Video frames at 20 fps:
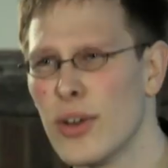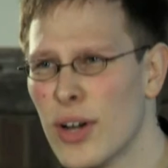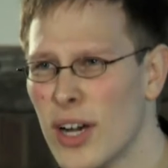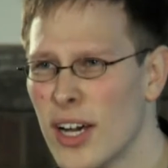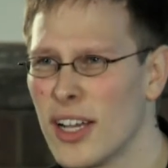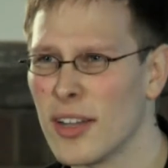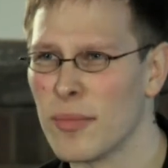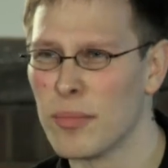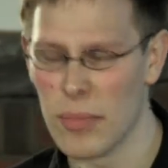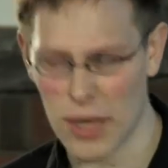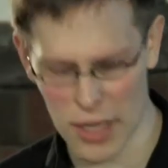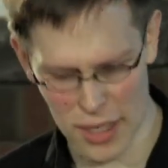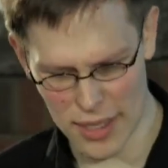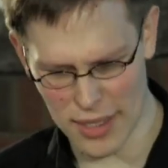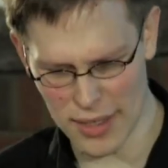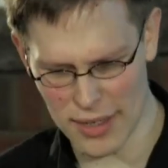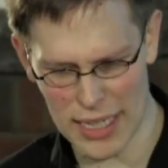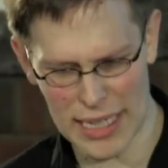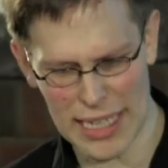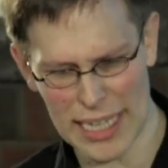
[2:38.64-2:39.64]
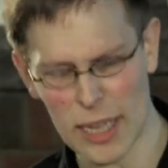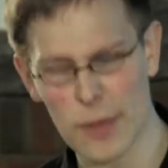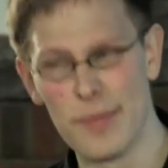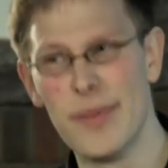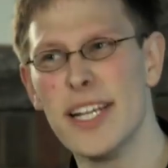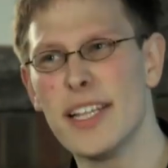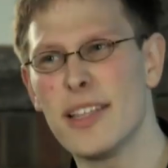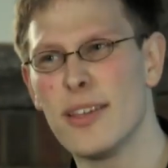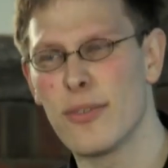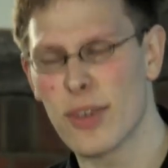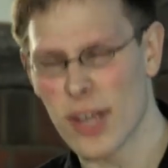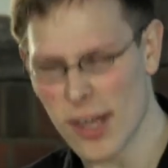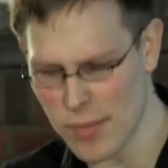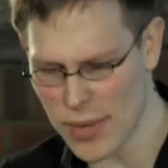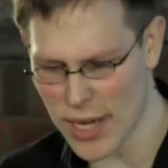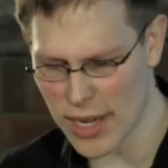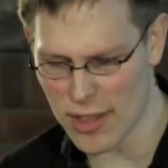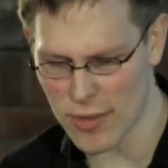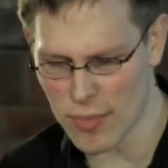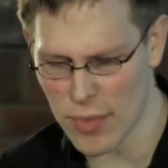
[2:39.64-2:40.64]
your heart and mind a little bit, you've
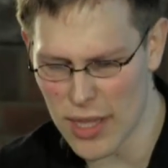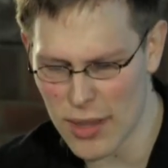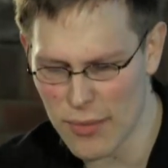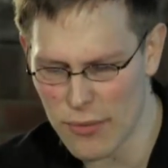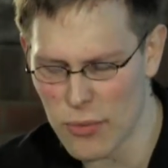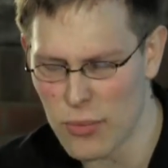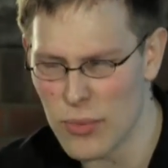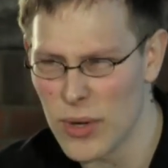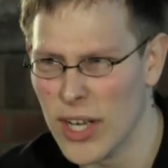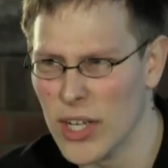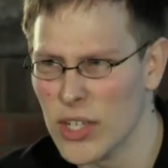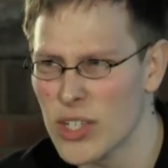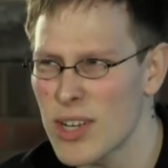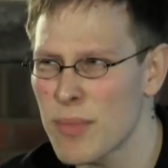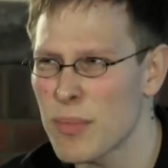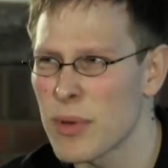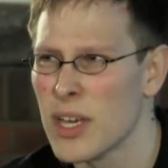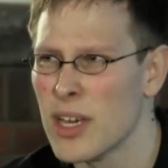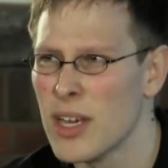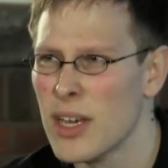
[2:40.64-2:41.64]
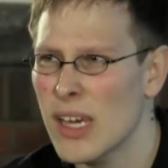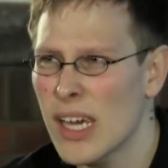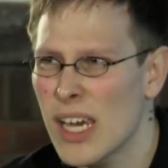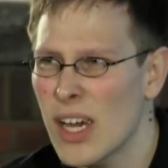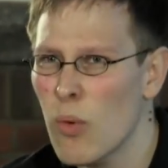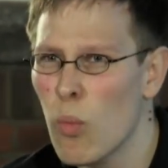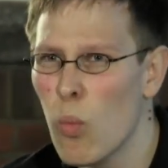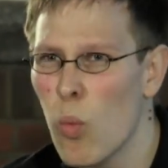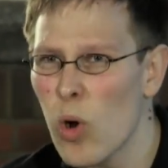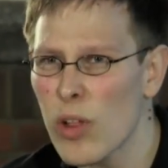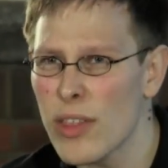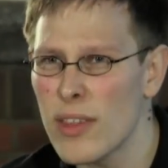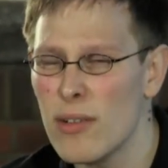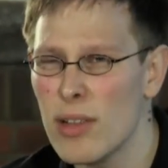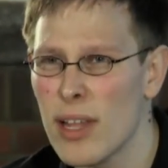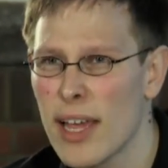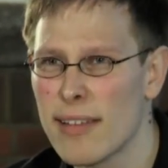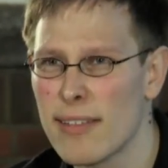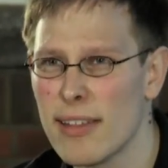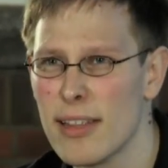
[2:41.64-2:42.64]
come down to meeting for worship. What are
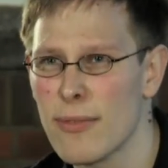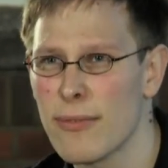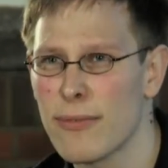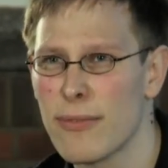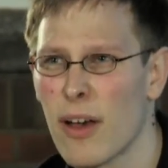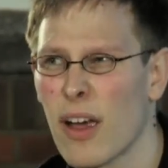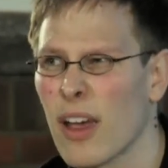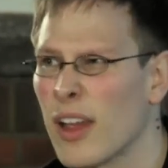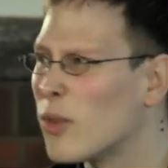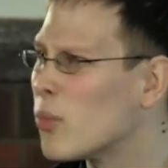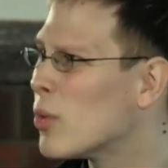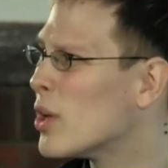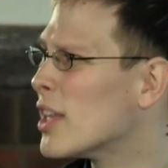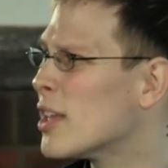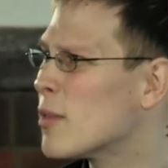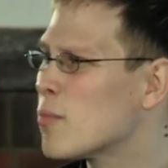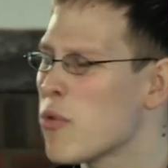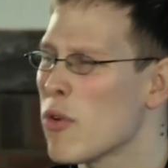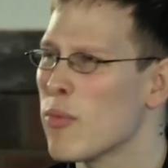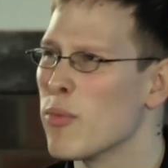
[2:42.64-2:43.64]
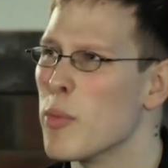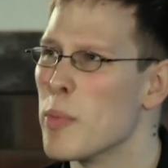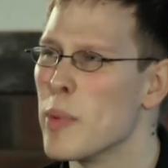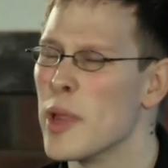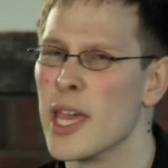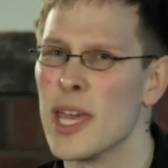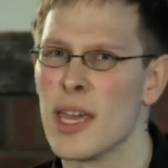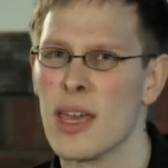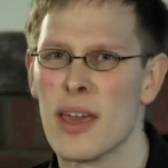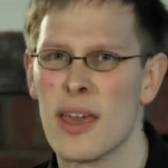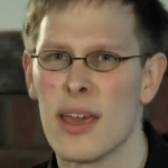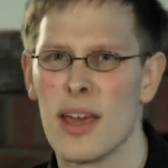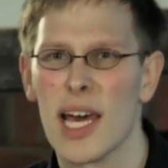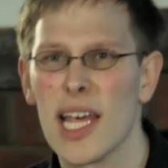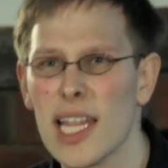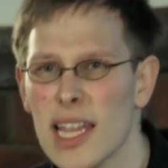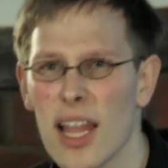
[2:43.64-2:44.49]
you likely to find? Well, there's probably a